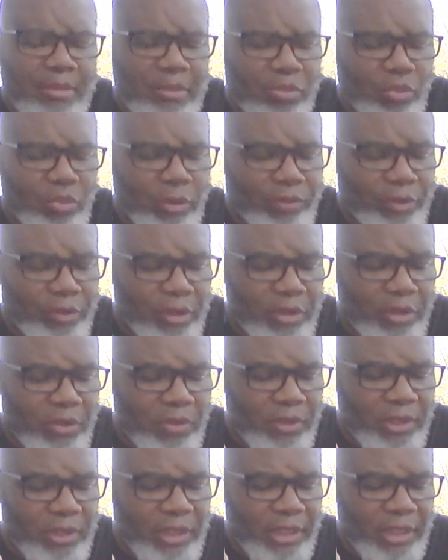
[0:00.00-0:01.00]
With this
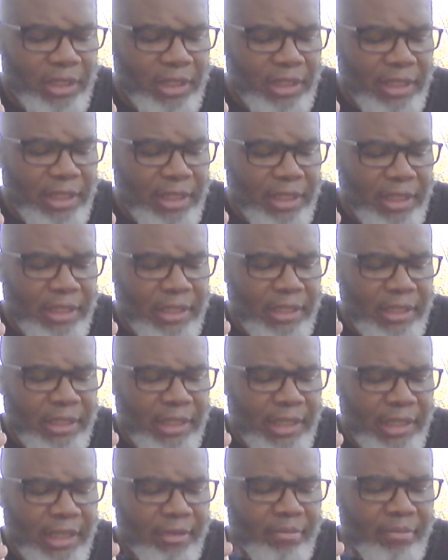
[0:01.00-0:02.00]
one, it is
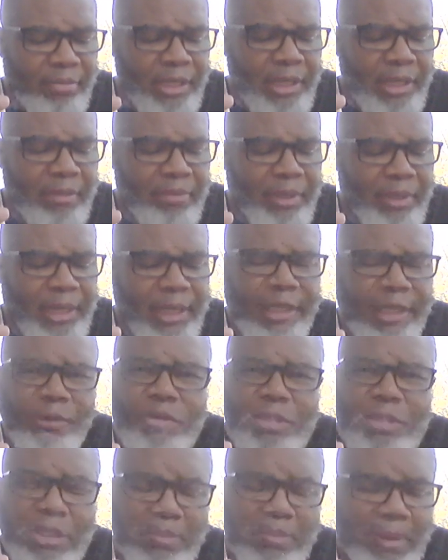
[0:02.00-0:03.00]
a medium body
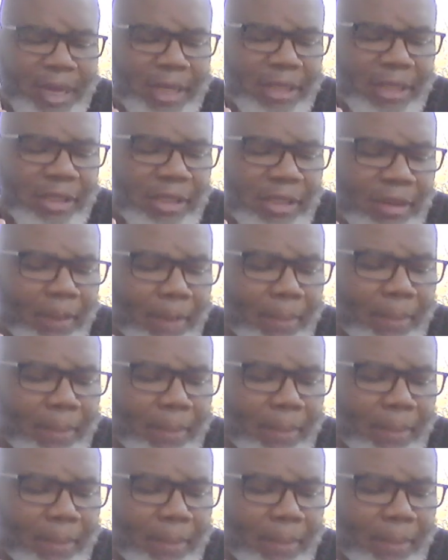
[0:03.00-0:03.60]
with spice,